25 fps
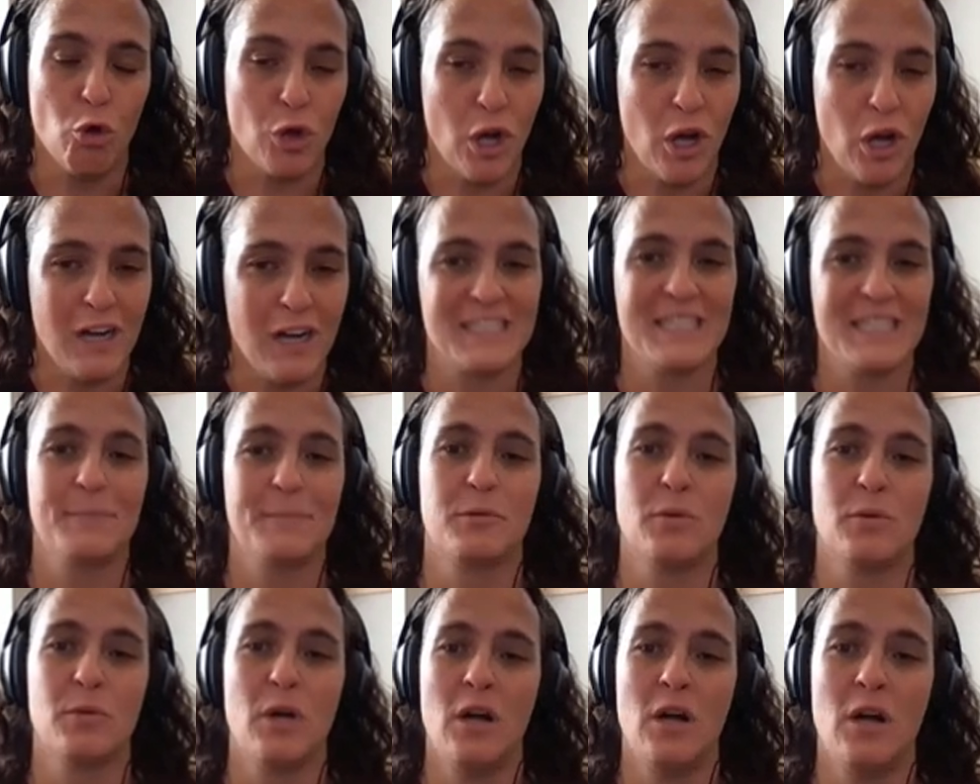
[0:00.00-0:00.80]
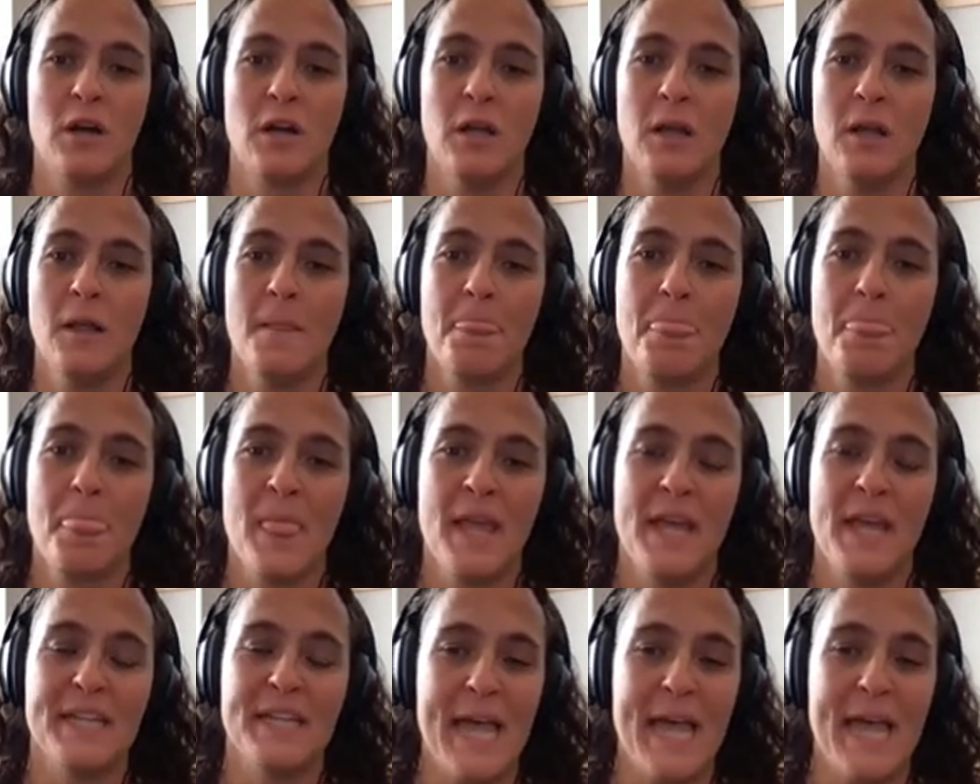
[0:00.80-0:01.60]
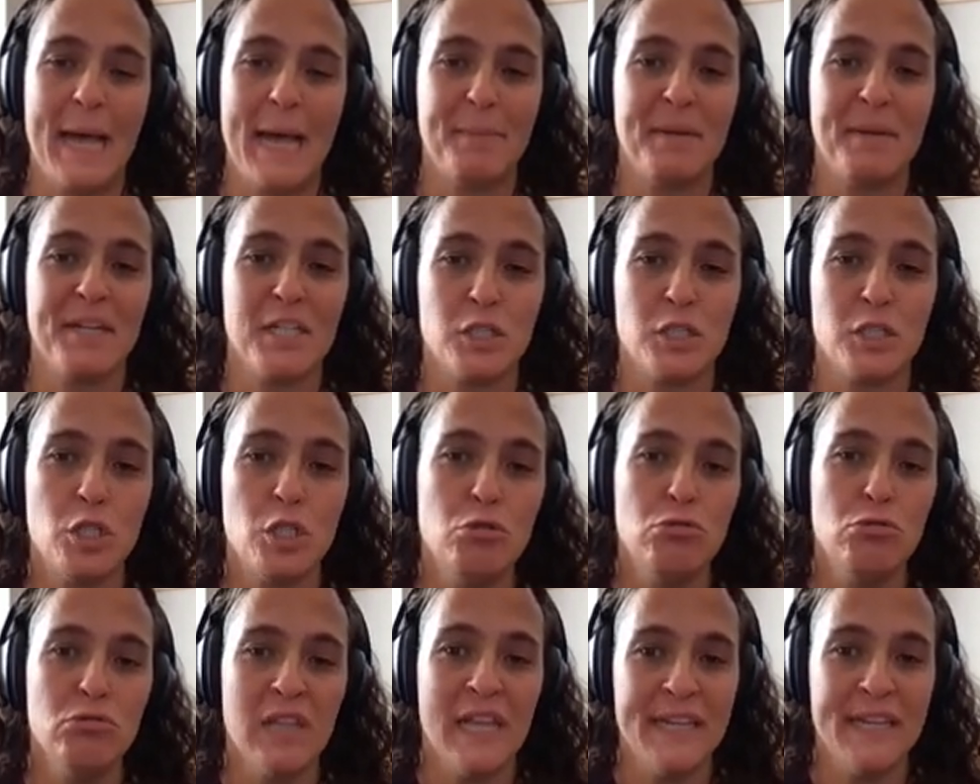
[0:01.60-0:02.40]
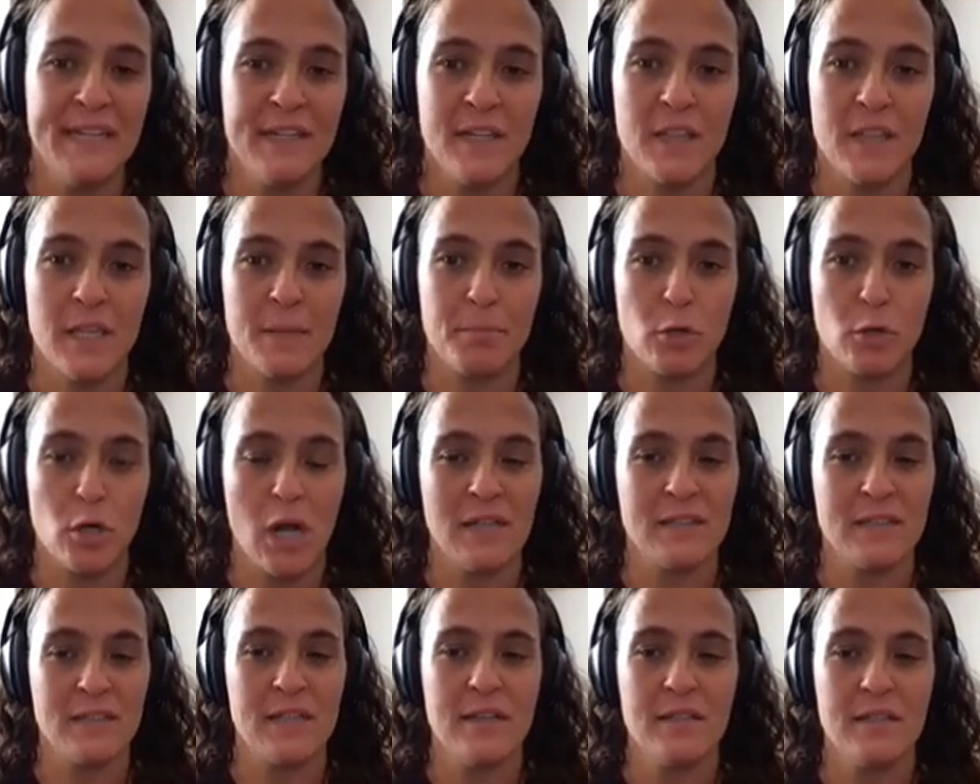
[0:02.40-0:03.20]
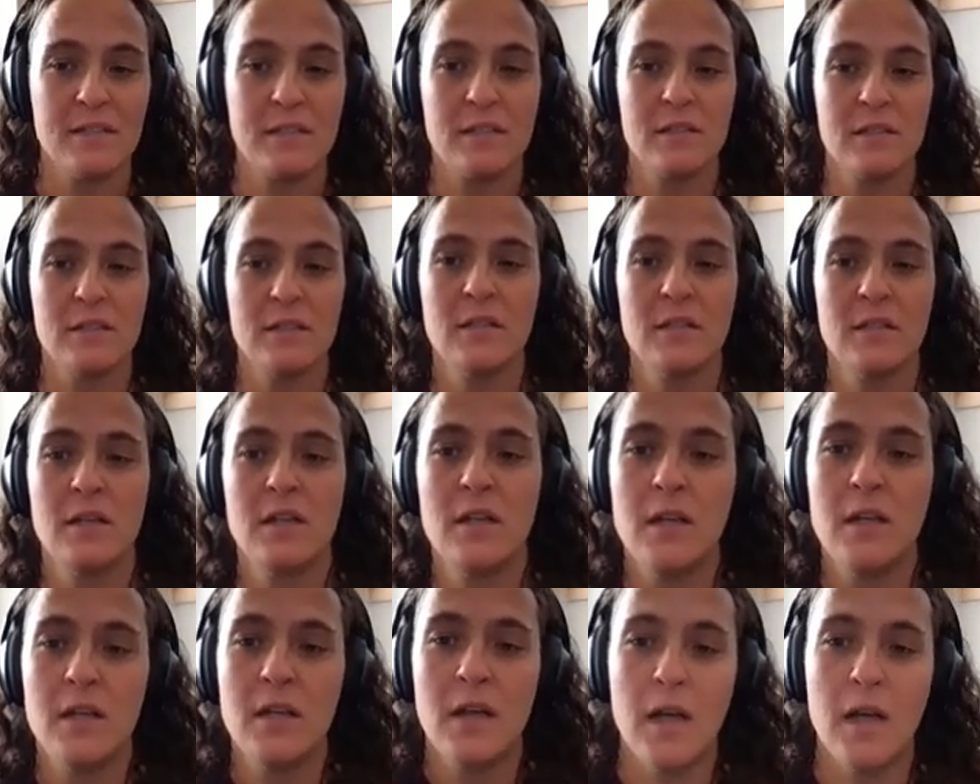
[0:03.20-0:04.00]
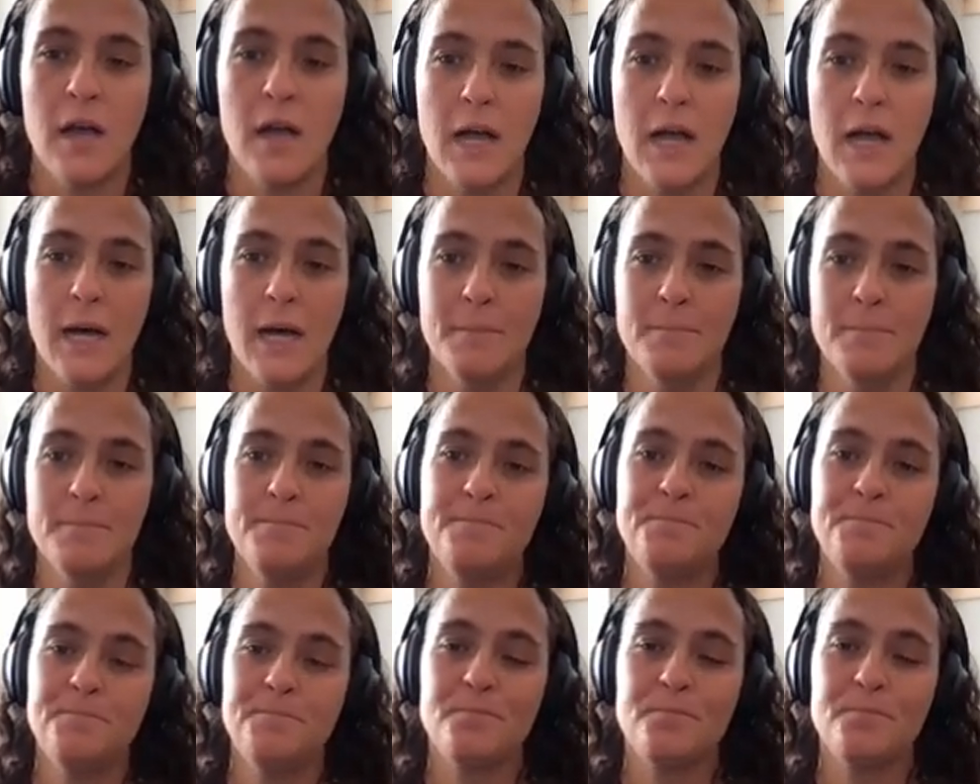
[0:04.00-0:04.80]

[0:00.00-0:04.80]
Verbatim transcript: concept wrong, it's happening too late in the process um,